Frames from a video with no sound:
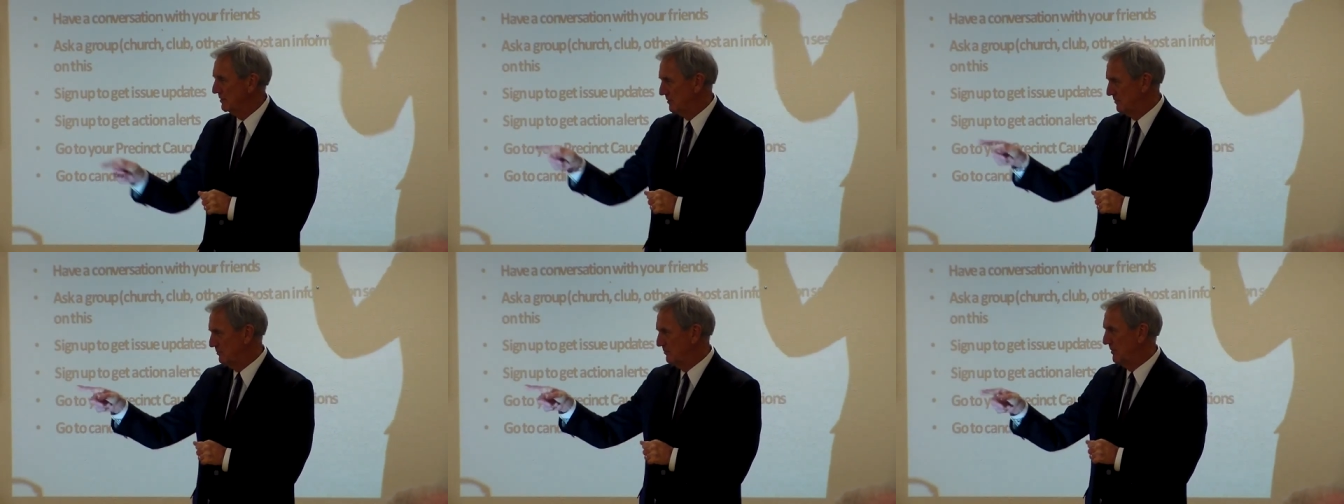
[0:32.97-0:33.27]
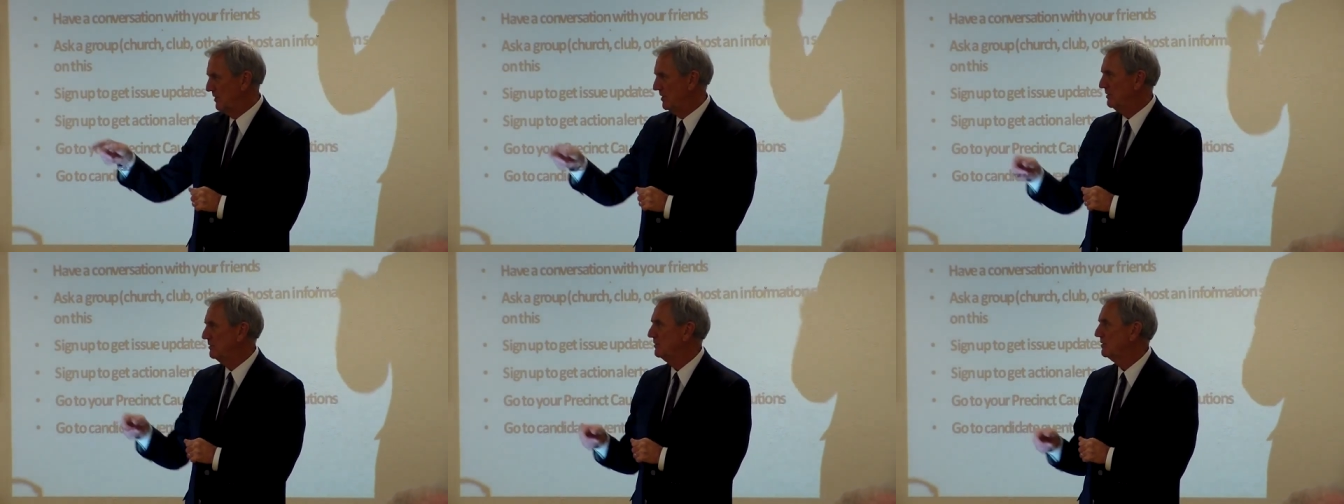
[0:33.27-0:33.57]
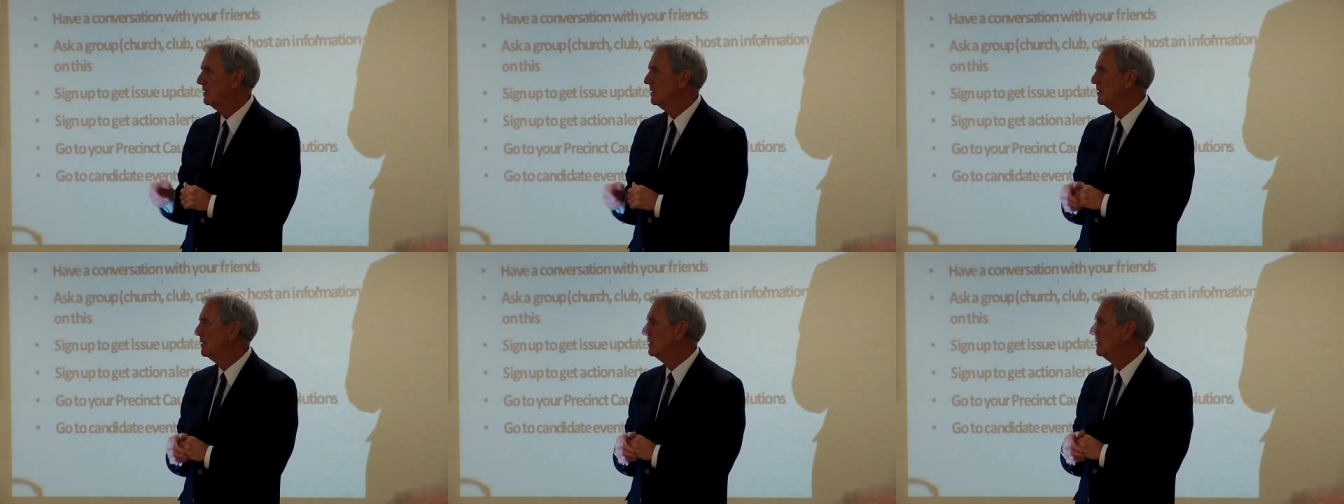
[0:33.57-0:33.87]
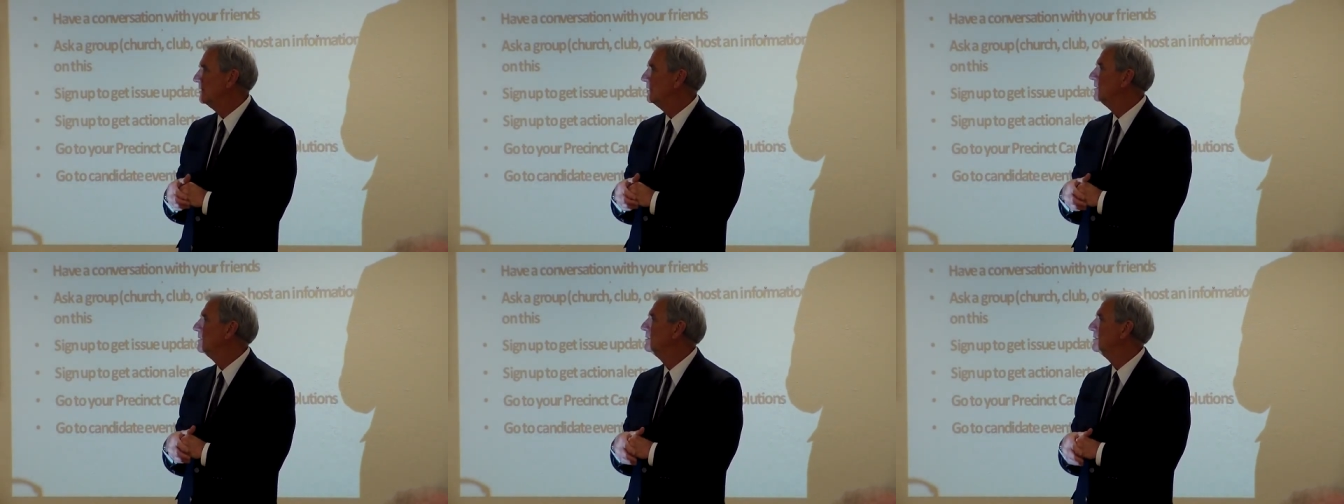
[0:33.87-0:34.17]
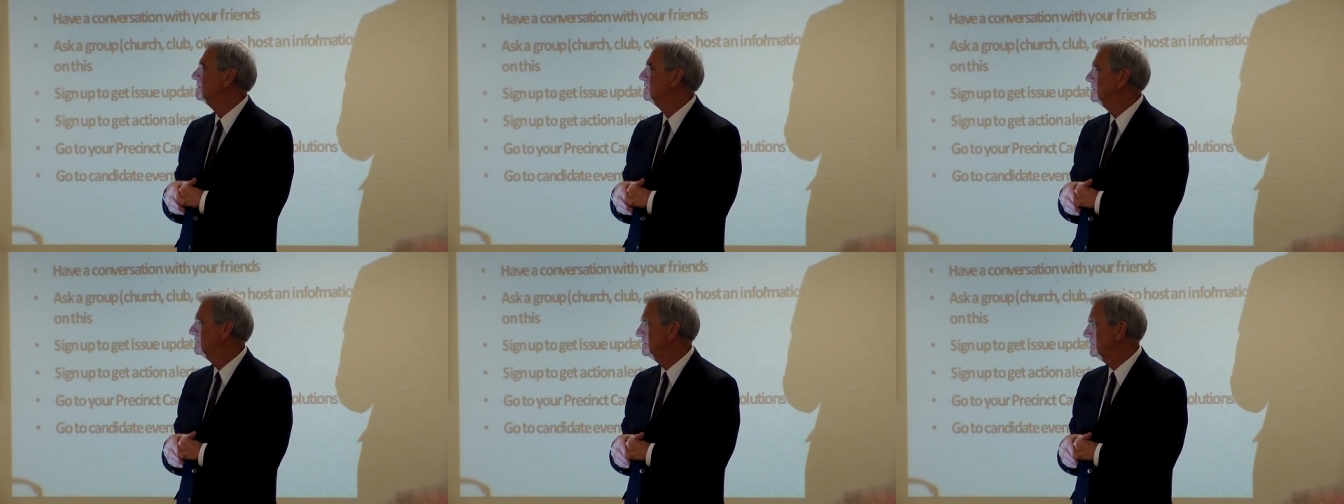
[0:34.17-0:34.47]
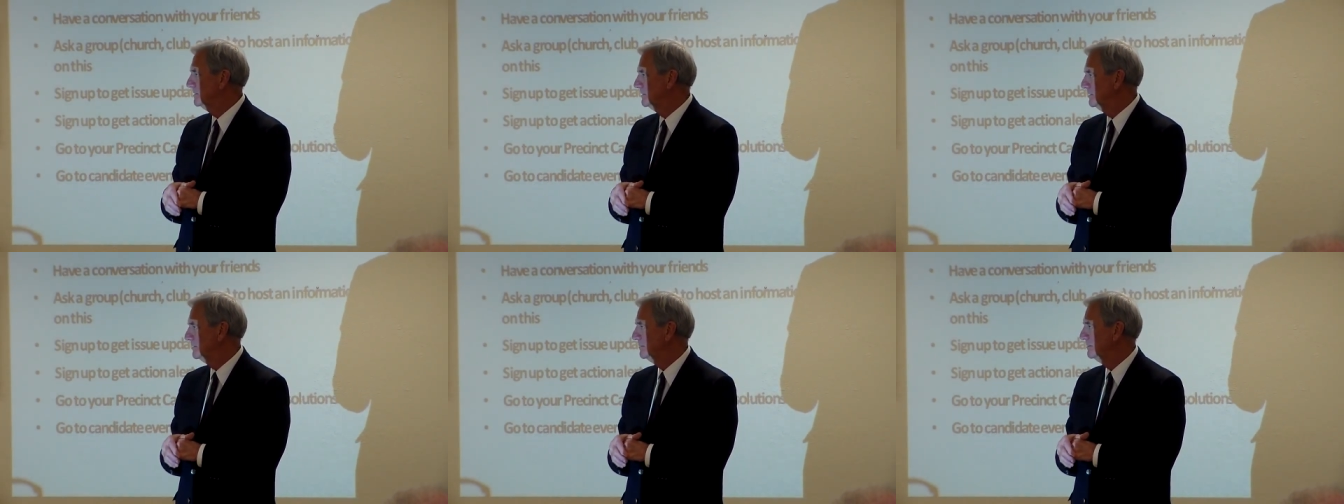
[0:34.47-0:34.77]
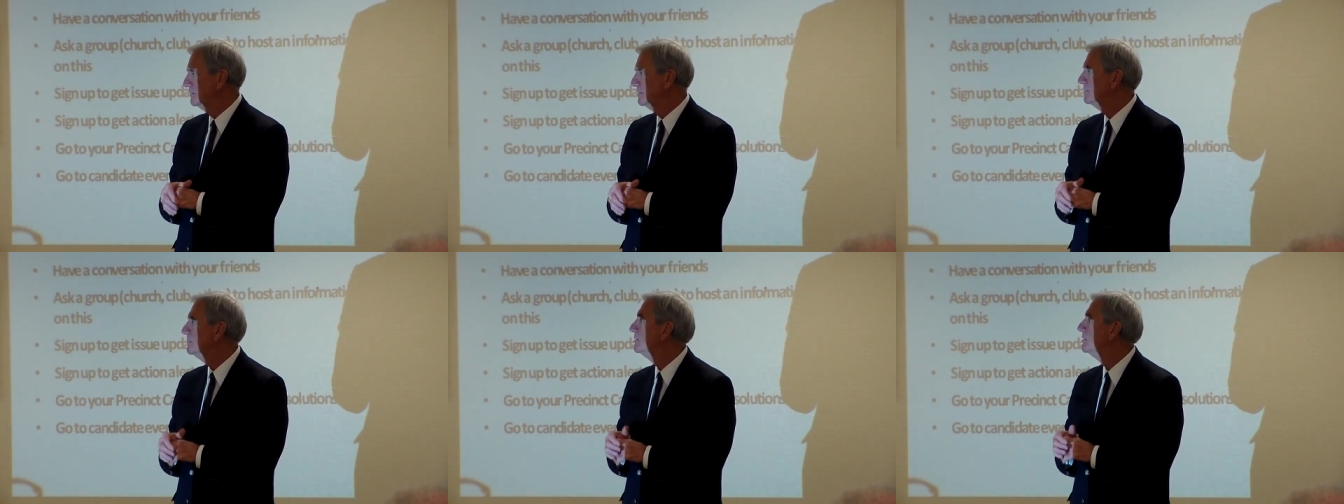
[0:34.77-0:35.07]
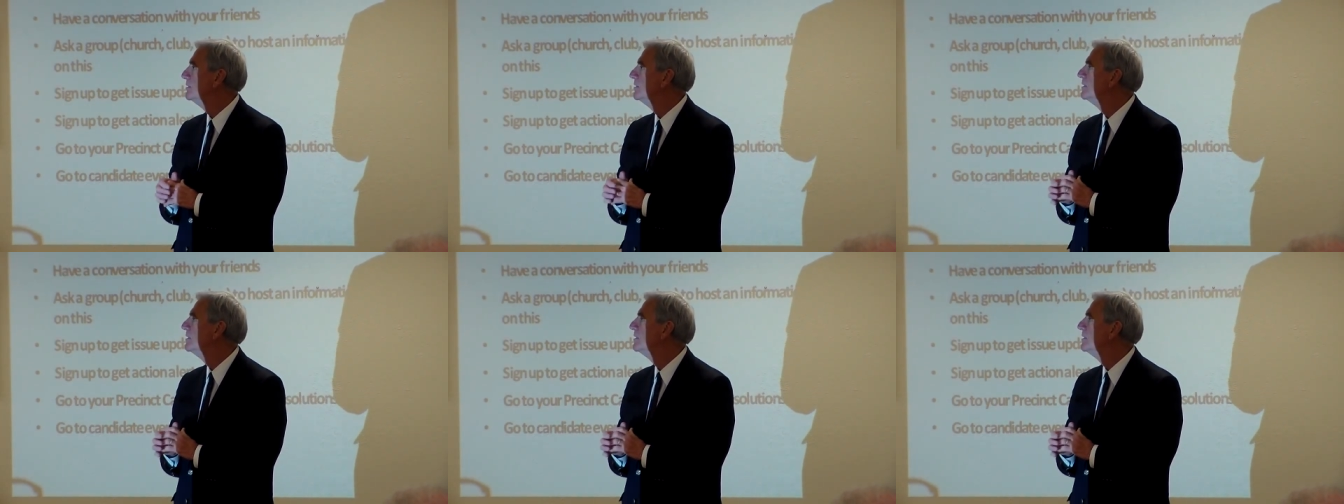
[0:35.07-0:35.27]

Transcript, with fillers: Thanks for your hard work. How